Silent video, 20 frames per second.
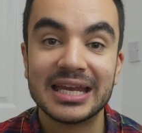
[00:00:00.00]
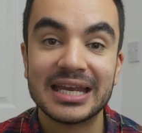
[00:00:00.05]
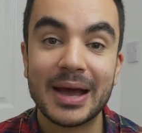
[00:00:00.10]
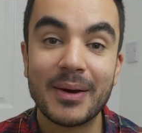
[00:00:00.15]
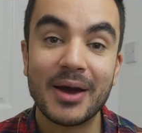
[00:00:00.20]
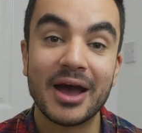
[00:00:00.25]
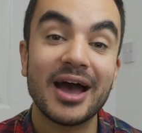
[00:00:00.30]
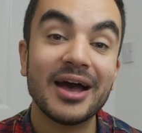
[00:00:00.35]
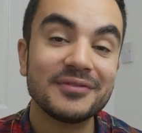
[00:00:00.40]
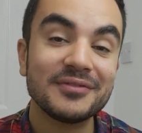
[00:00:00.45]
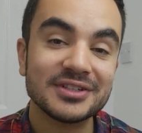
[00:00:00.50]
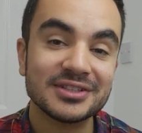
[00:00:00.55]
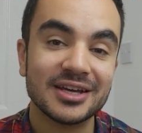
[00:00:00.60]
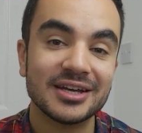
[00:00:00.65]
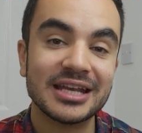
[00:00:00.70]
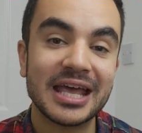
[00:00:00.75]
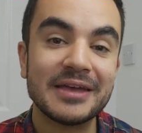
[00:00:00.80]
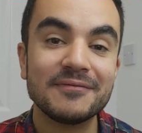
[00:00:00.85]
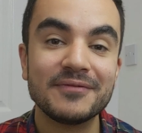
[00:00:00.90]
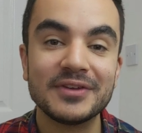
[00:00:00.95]
Now, I have
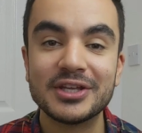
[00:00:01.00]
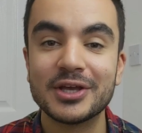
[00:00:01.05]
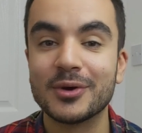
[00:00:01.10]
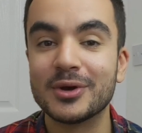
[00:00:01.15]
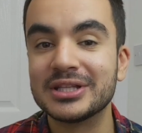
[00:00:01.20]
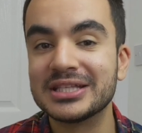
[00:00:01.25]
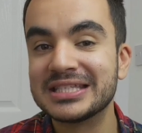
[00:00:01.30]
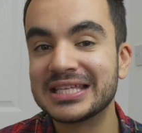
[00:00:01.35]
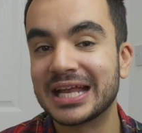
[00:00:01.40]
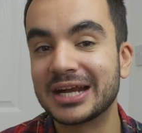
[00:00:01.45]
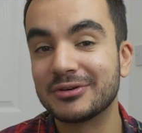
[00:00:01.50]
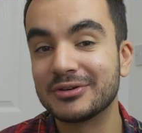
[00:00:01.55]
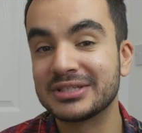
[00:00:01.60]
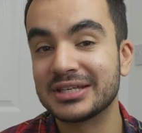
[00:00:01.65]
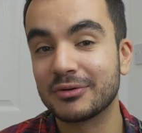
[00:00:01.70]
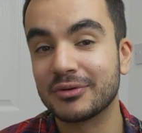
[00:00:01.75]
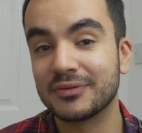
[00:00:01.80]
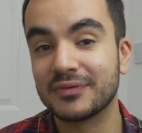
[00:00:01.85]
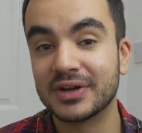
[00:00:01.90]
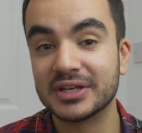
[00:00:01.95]
done a video on salary
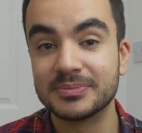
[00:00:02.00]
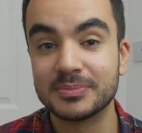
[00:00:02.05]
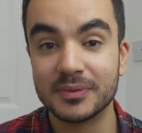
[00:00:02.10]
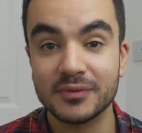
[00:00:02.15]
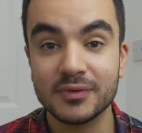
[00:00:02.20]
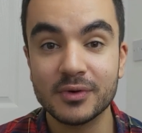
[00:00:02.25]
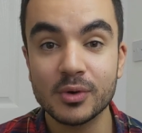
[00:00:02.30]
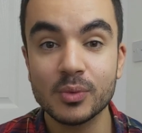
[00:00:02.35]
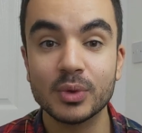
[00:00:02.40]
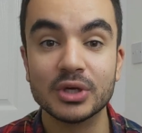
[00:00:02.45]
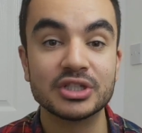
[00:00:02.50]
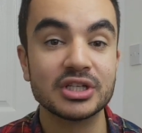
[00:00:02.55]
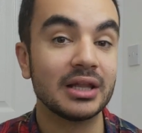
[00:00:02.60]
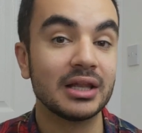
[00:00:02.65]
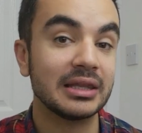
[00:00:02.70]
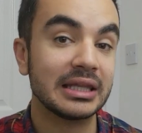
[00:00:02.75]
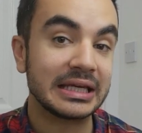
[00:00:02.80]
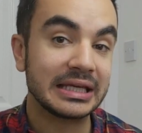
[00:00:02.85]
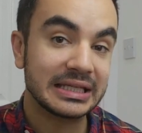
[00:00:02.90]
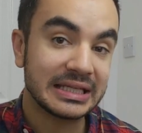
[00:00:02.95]
sacrifice before, which
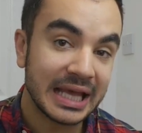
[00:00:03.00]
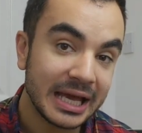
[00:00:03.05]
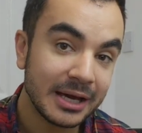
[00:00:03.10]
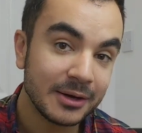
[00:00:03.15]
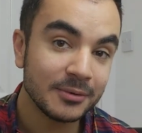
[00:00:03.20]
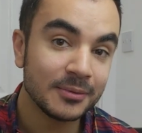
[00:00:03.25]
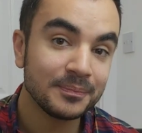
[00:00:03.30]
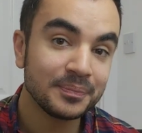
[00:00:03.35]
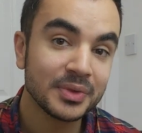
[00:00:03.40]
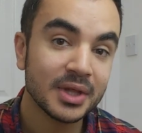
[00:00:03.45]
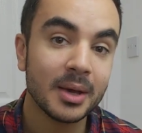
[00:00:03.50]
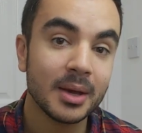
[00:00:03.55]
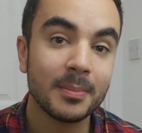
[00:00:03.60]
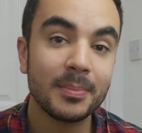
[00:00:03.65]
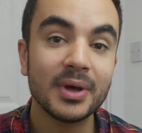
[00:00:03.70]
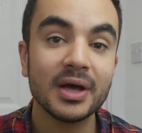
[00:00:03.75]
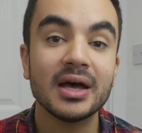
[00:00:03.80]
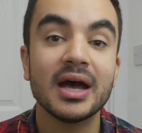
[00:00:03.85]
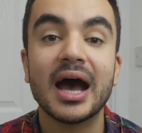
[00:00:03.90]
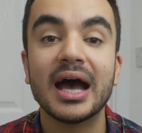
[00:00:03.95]
I'll link now,
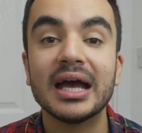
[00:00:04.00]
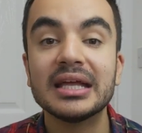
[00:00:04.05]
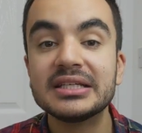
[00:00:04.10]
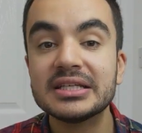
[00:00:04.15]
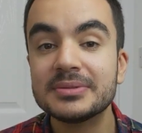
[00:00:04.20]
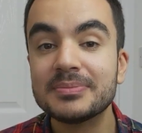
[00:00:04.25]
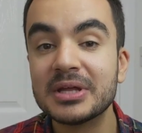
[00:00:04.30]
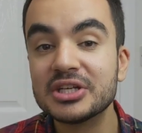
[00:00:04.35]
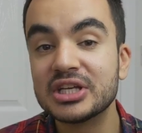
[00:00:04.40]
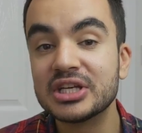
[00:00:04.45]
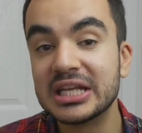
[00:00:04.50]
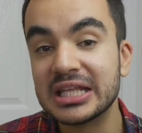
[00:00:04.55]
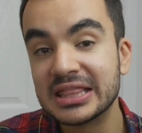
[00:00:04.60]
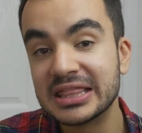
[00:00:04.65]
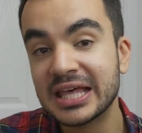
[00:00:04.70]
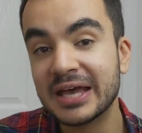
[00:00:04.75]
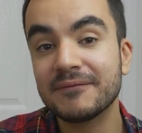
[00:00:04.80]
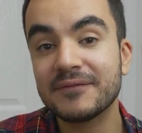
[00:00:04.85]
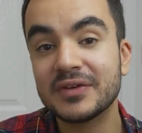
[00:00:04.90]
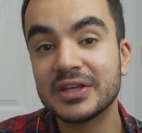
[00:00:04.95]
but I did mention in
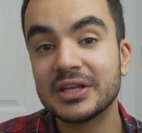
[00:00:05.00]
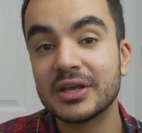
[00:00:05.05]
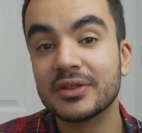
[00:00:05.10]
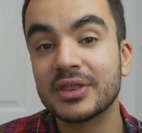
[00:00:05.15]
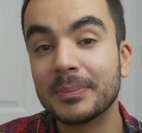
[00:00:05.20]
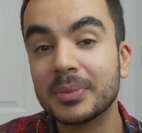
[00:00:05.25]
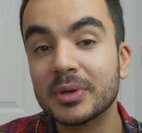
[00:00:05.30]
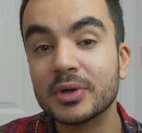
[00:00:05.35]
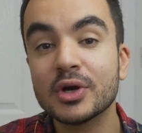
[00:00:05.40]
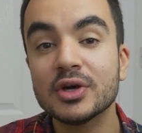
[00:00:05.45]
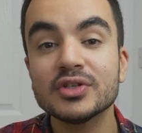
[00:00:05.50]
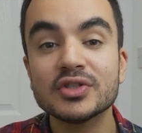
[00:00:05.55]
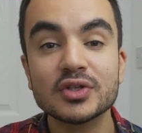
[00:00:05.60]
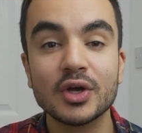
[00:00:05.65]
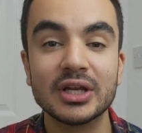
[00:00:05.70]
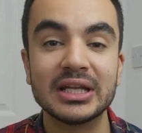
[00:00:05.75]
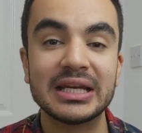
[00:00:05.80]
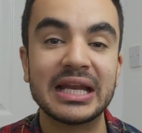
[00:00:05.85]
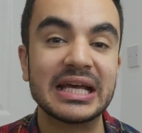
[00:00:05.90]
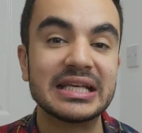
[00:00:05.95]
that video that because
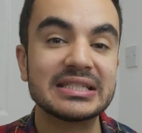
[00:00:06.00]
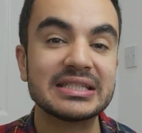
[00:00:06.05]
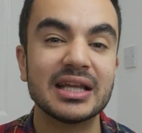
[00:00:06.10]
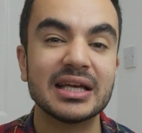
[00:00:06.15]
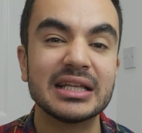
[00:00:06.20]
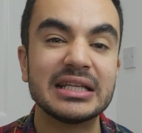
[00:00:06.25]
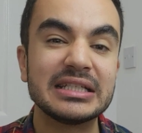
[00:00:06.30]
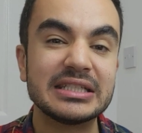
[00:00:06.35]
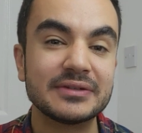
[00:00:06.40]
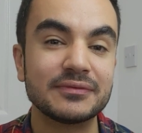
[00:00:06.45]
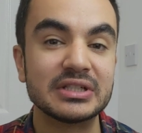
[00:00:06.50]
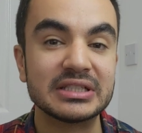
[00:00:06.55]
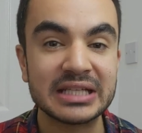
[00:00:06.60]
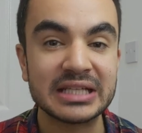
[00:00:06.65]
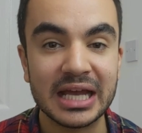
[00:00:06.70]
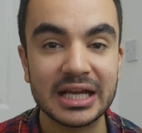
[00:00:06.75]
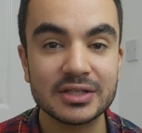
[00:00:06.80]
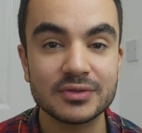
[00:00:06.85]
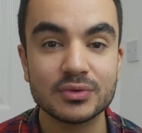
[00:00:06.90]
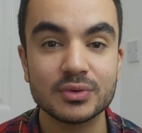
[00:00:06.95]
Scotland has slightly different
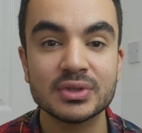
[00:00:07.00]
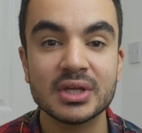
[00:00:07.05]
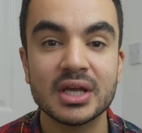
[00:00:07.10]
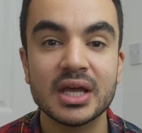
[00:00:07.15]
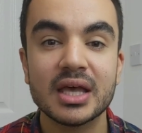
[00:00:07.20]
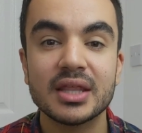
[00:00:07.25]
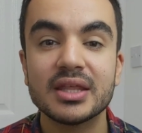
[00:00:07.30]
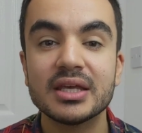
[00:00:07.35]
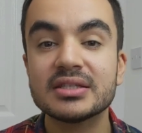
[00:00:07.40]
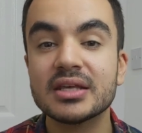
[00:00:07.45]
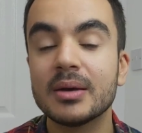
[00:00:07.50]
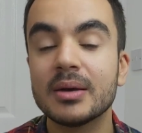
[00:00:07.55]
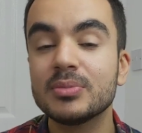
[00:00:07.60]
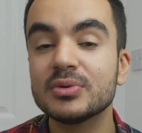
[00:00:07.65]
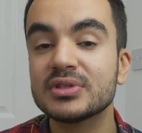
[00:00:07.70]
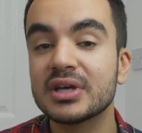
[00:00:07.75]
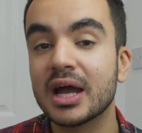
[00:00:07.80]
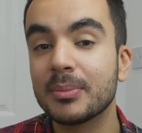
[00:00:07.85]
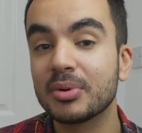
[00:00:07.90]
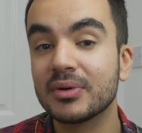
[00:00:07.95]
tax rules, the
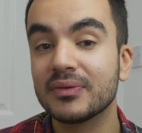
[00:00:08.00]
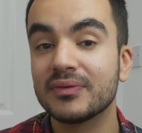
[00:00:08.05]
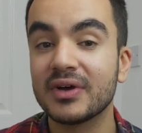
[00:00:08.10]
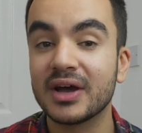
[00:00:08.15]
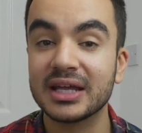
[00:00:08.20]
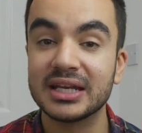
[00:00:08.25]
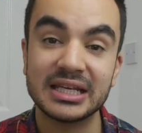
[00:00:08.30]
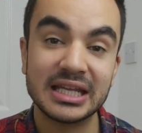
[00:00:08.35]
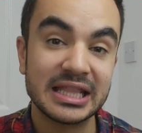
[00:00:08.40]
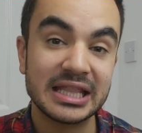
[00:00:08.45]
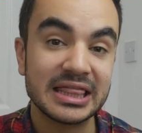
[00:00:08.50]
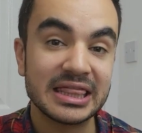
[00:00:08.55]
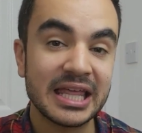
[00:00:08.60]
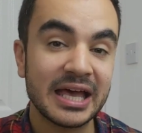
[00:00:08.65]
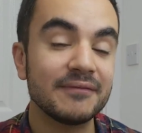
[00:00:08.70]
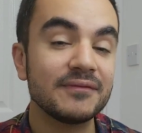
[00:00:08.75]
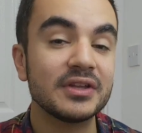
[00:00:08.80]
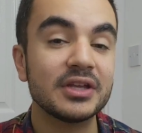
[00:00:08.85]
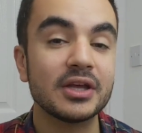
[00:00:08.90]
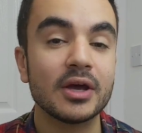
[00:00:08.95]
examples I provided in
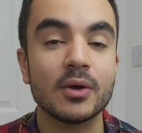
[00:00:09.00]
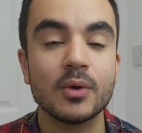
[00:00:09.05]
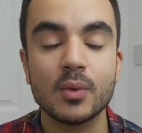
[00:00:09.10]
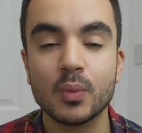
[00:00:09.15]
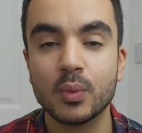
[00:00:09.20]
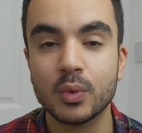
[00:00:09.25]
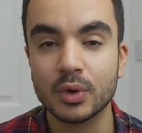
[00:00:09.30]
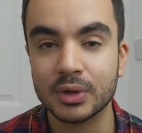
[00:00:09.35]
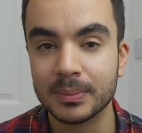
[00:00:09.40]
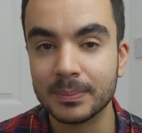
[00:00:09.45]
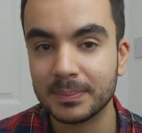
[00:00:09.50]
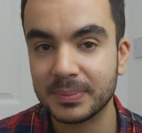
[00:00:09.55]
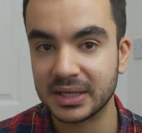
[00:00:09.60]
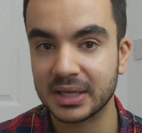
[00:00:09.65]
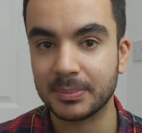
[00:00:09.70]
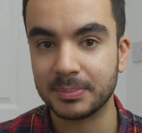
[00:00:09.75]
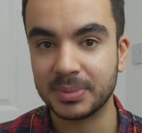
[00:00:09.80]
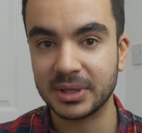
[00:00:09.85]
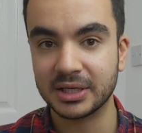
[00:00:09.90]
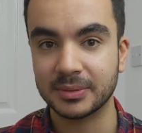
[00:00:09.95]
that video wouldn't
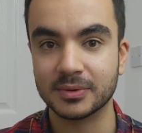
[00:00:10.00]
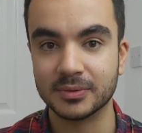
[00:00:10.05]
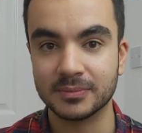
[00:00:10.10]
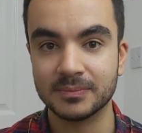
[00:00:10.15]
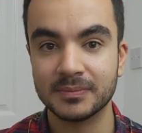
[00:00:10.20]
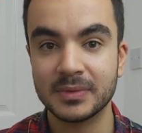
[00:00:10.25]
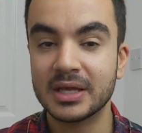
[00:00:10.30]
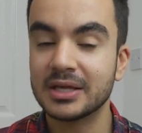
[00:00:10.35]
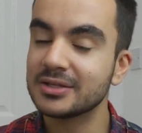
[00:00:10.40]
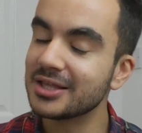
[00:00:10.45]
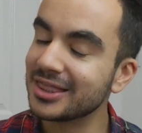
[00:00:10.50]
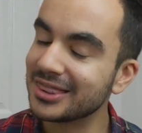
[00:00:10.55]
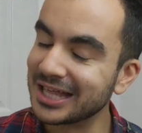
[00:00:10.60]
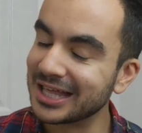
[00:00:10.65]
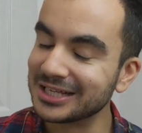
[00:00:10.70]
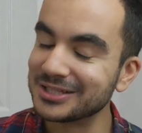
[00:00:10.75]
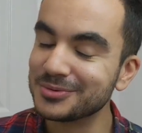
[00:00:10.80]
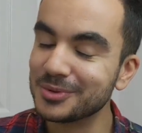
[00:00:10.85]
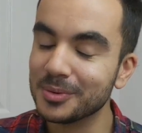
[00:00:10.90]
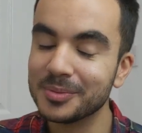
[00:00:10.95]
be applicable. So
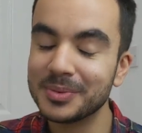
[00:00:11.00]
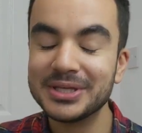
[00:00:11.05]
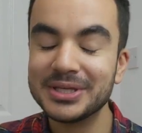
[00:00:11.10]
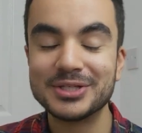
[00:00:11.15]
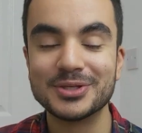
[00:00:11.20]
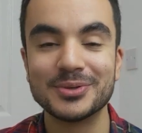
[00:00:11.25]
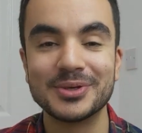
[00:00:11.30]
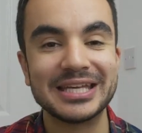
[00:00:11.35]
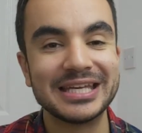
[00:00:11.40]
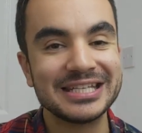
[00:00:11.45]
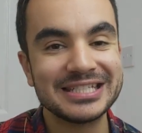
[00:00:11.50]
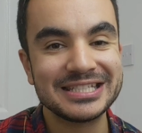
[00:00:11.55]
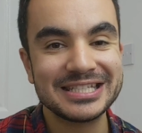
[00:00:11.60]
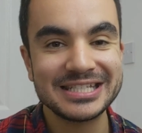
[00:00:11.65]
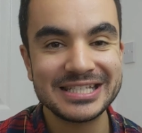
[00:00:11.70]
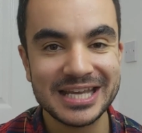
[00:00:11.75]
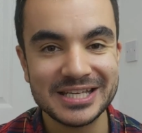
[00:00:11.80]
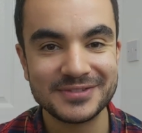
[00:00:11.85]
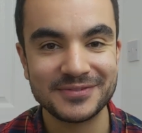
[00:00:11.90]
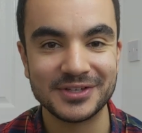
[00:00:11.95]
that's what we'll be doing in
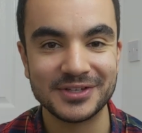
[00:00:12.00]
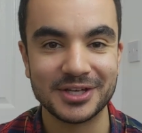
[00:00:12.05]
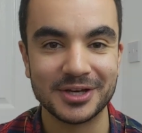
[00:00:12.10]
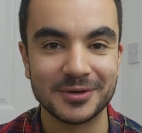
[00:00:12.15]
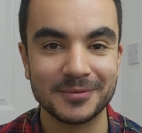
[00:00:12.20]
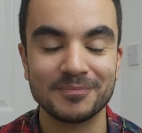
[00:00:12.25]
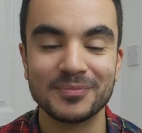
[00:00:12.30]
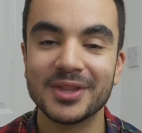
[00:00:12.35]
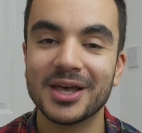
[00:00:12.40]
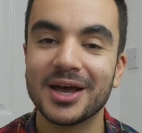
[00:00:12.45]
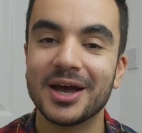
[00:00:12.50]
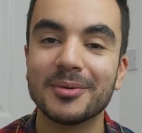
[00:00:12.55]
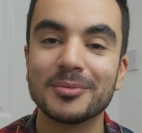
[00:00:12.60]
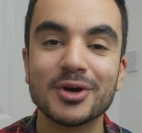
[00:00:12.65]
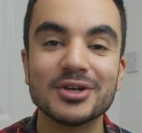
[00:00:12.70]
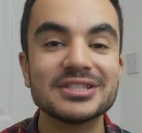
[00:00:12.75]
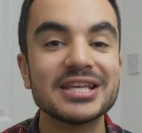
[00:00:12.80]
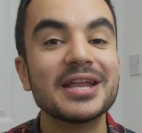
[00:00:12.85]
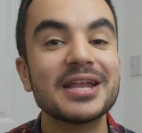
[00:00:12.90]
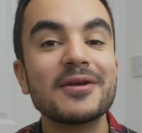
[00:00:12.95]
today's video. I'm
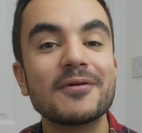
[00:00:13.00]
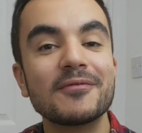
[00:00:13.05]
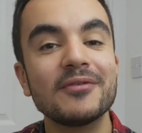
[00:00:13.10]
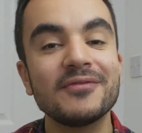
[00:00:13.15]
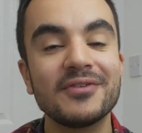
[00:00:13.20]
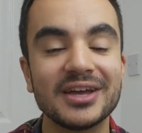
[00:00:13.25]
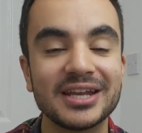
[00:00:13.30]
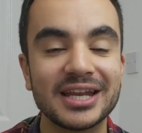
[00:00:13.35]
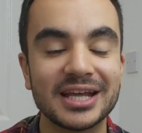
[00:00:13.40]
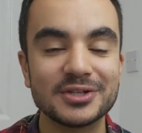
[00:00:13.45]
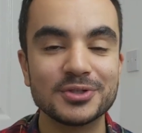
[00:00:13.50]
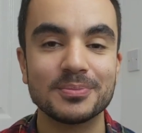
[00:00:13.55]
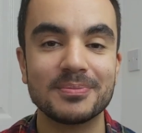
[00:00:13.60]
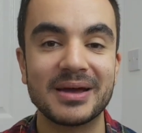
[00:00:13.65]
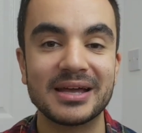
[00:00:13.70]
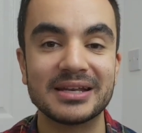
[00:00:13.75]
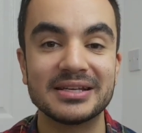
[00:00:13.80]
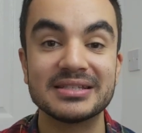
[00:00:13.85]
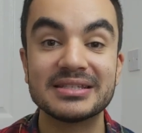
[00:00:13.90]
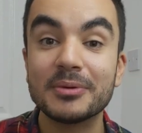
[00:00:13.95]
Kozan from Financial
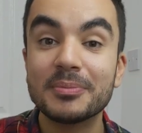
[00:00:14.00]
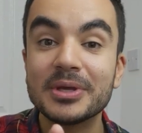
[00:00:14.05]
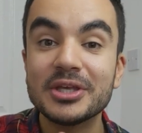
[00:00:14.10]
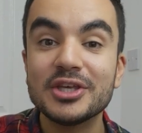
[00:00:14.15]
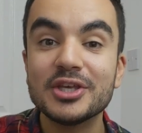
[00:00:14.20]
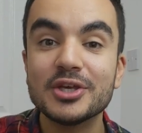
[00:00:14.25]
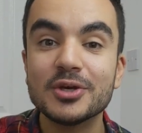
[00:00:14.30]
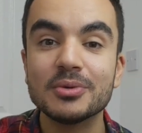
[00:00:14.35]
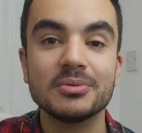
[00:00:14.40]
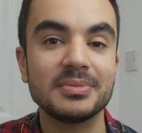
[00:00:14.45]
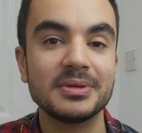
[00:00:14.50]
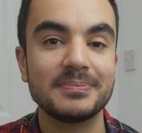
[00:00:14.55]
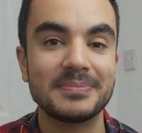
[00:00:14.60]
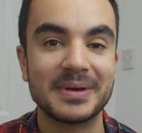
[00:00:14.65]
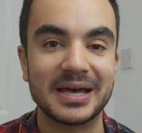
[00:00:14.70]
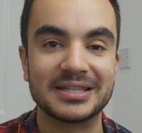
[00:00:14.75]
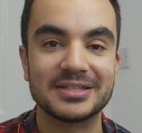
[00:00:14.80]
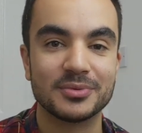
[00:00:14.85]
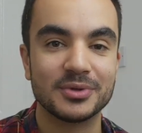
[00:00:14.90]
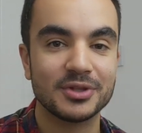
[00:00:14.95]
Madness, helping you be
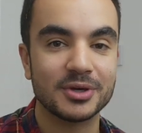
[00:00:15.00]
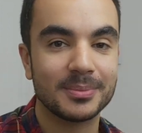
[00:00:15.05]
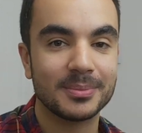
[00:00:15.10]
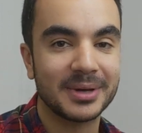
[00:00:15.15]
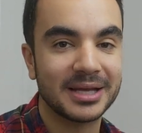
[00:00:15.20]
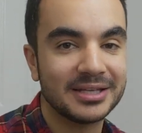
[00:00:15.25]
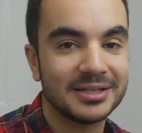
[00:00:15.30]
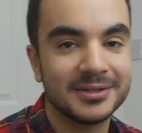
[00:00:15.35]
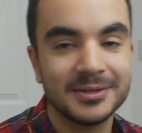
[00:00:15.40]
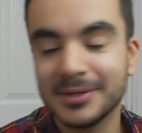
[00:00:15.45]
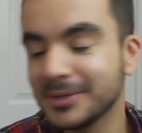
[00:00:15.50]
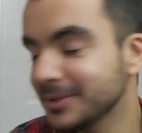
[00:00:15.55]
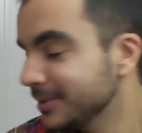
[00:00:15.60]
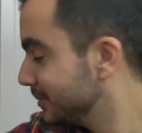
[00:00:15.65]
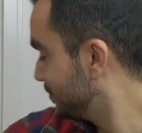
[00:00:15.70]
better with your money.